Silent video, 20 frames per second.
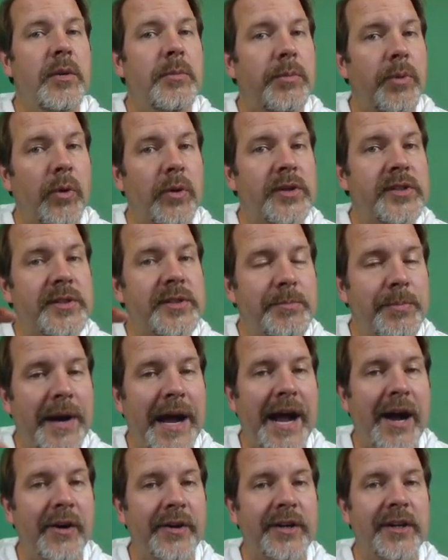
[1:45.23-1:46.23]
Pour some
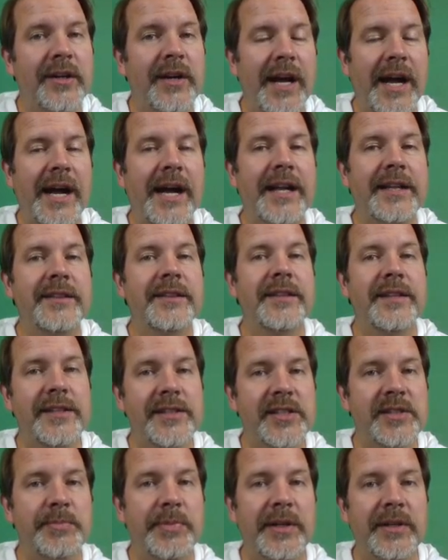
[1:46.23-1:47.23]
powder on the
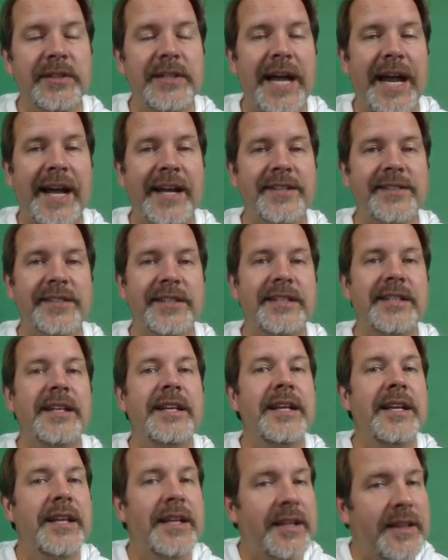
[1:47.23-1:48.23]
spilled acid,
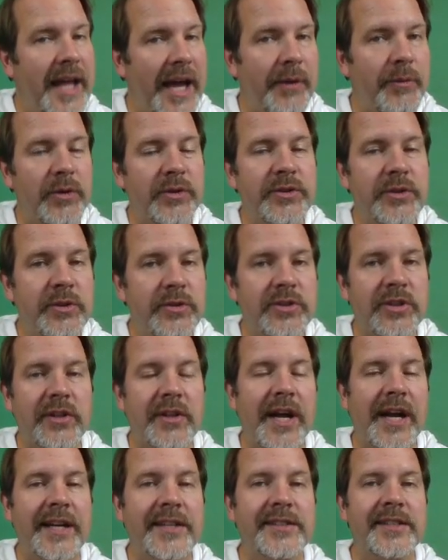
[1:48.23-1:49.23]
that will
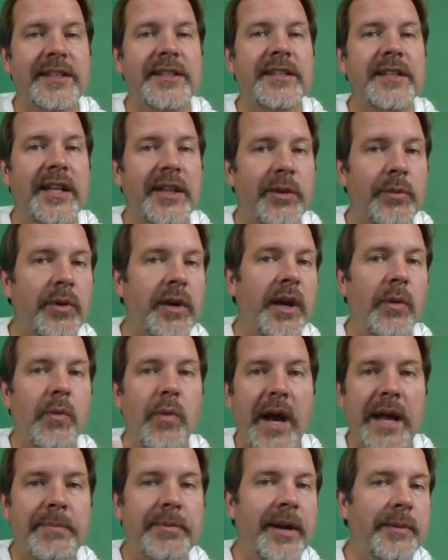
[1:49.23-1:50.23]
neutralize it, and then we're going to
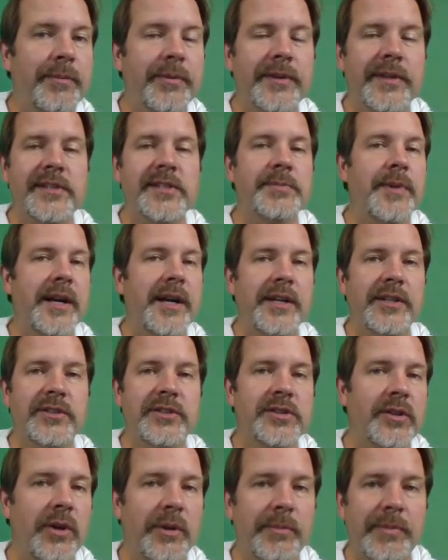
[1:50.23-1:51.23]
wipe it up with a
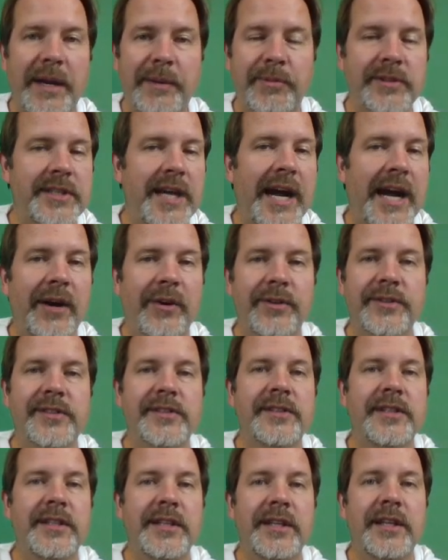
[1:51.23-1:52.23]
sponge or paper
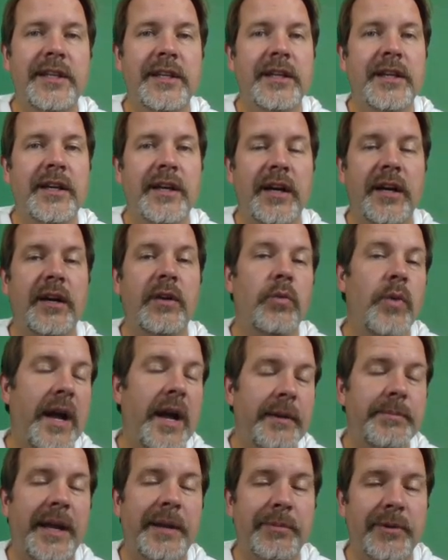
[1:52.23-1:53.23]
towels, uh,
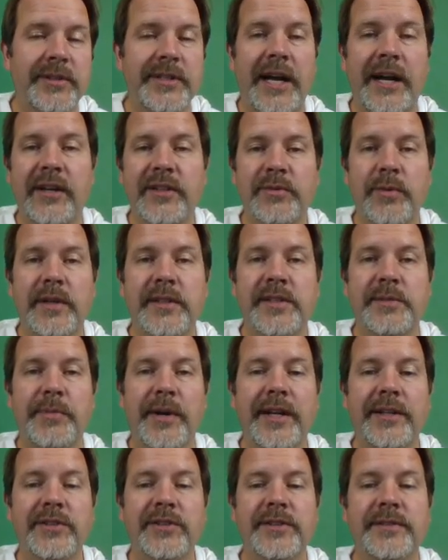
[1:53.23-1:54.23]
wet paper towels, wet
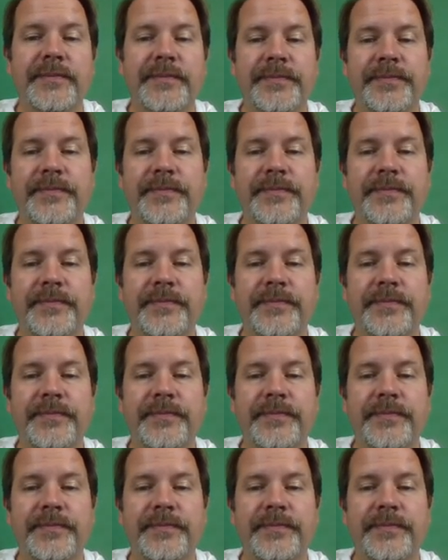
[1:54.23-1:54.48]
sponge.